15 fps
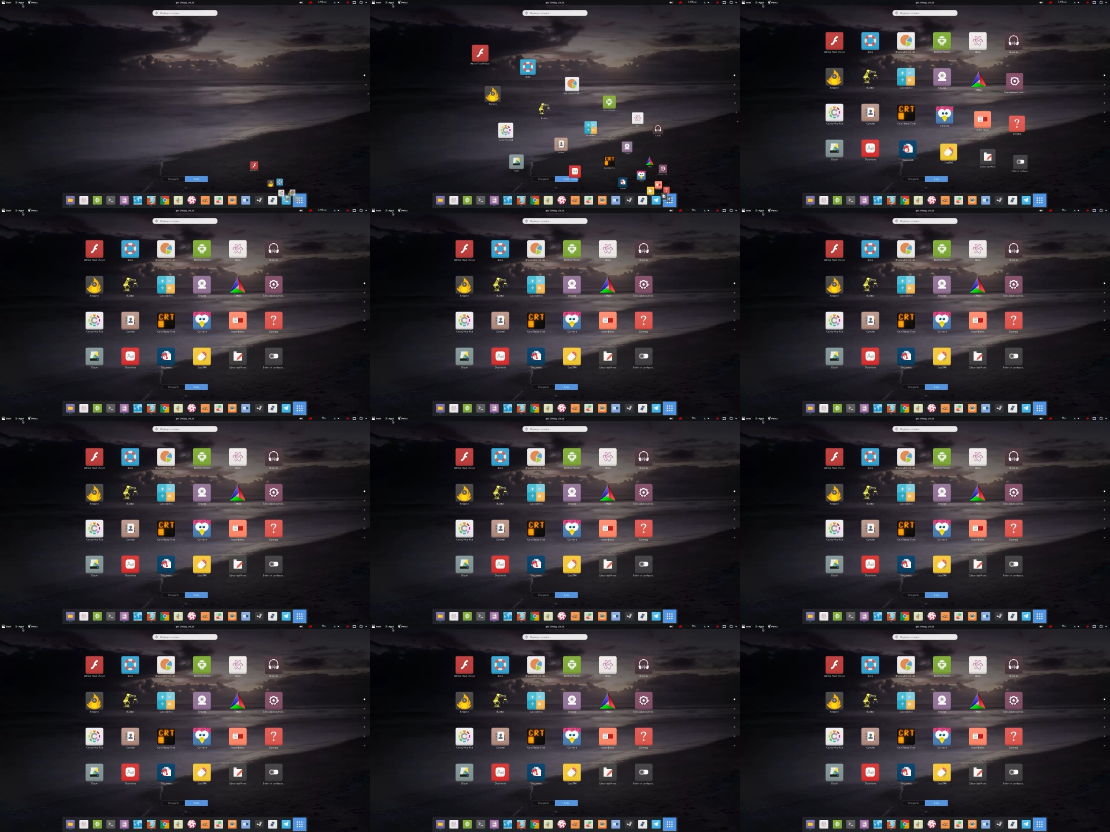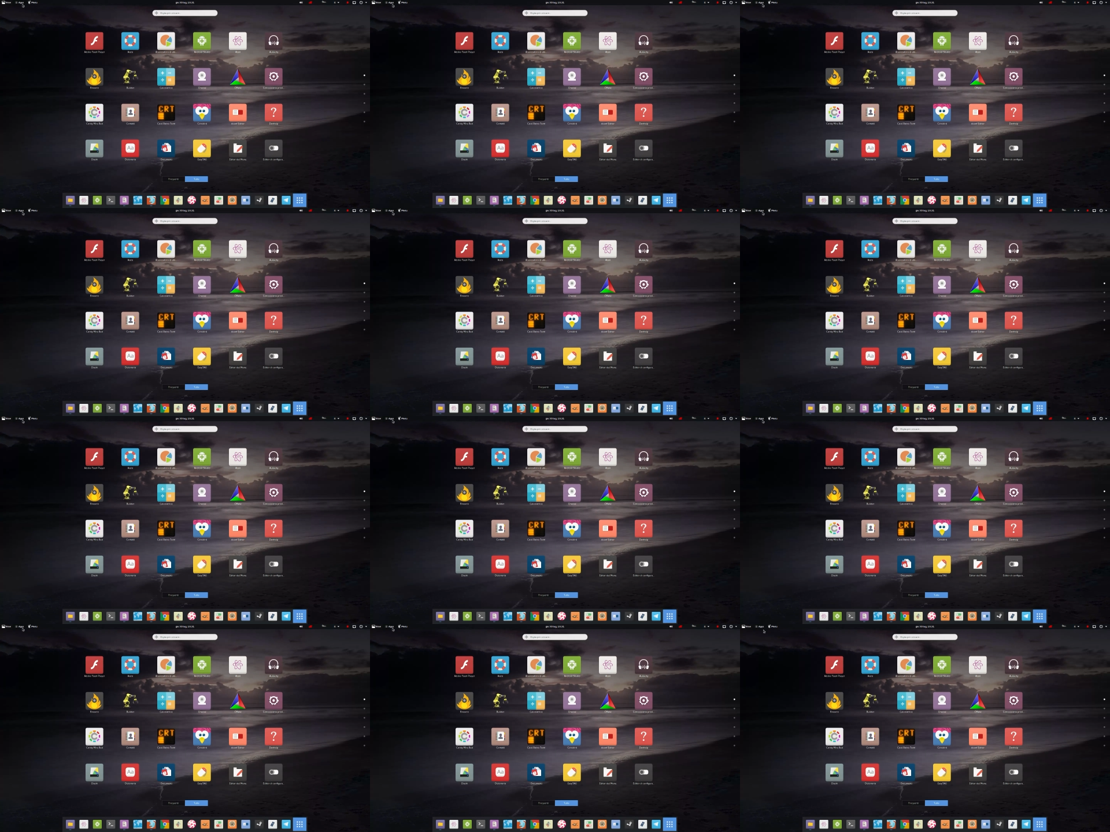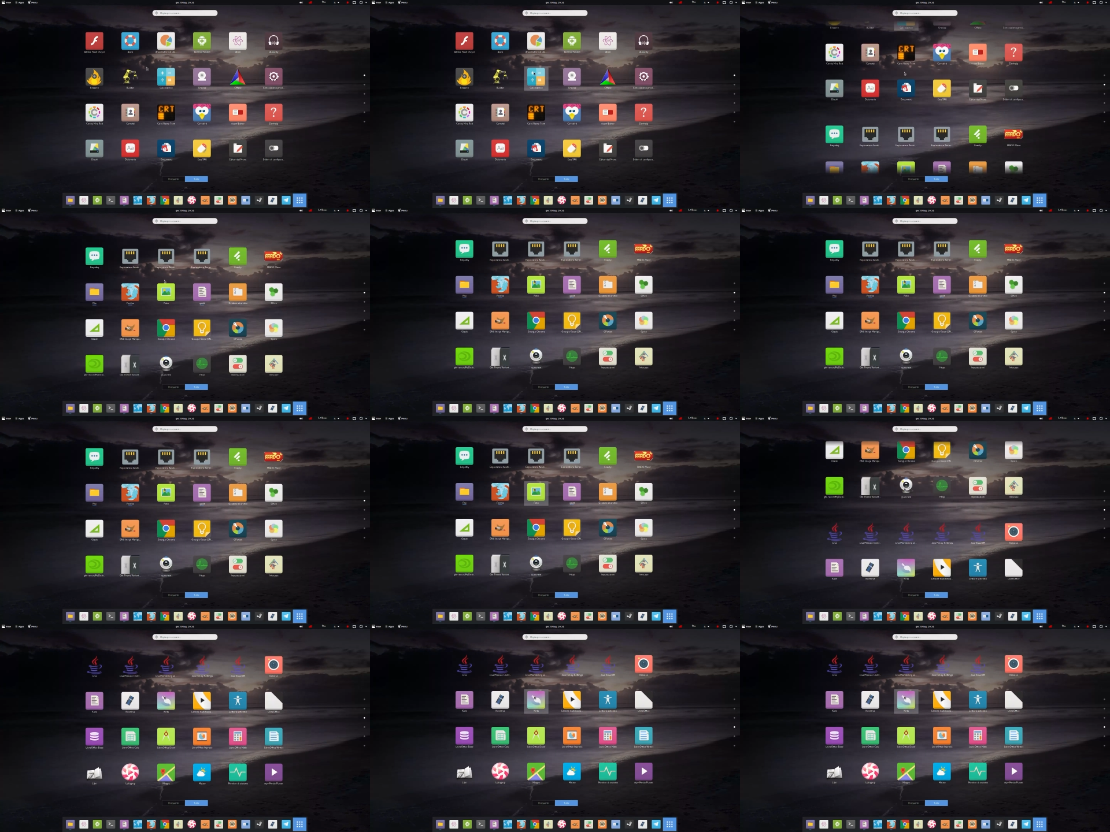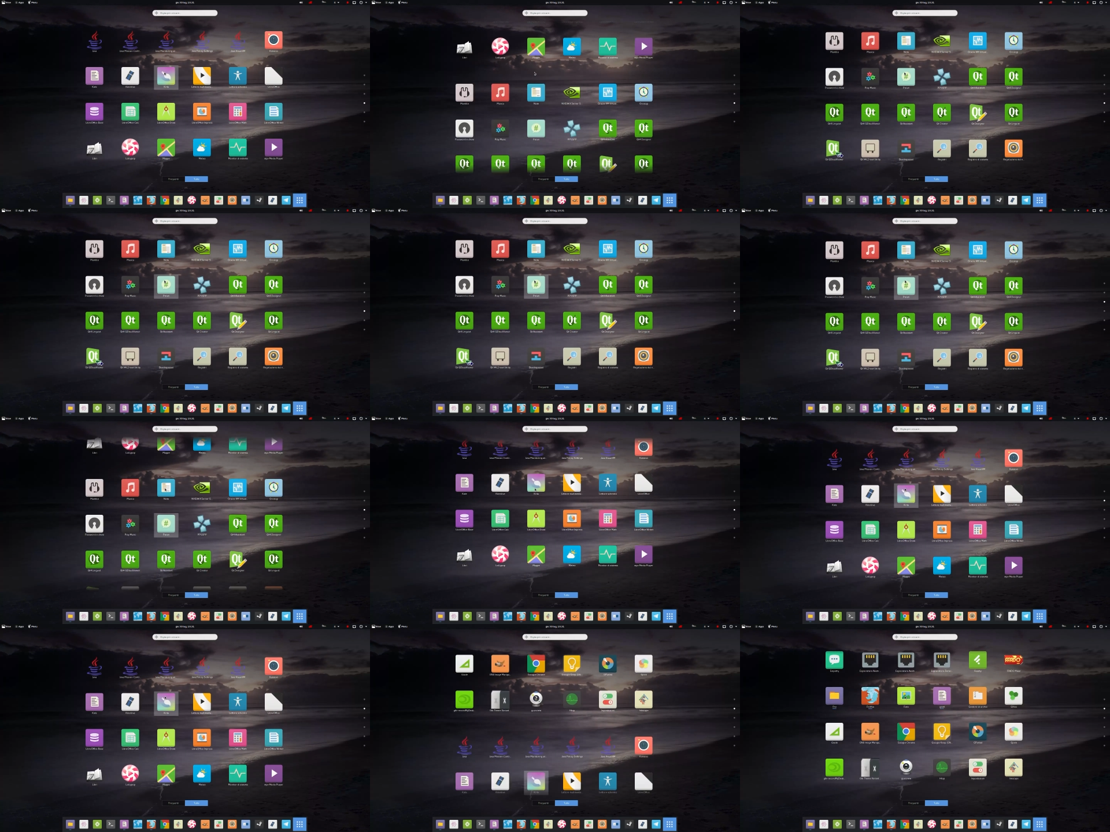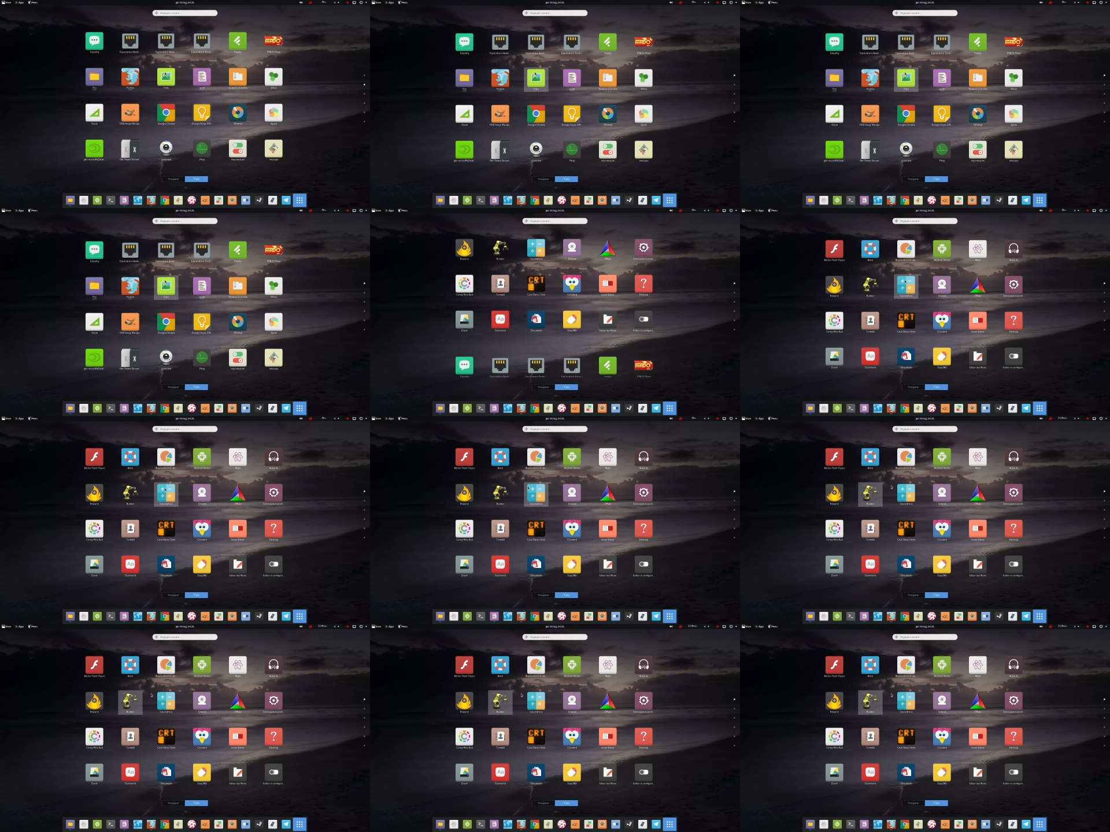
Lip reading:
Nobody's mouth can be seen.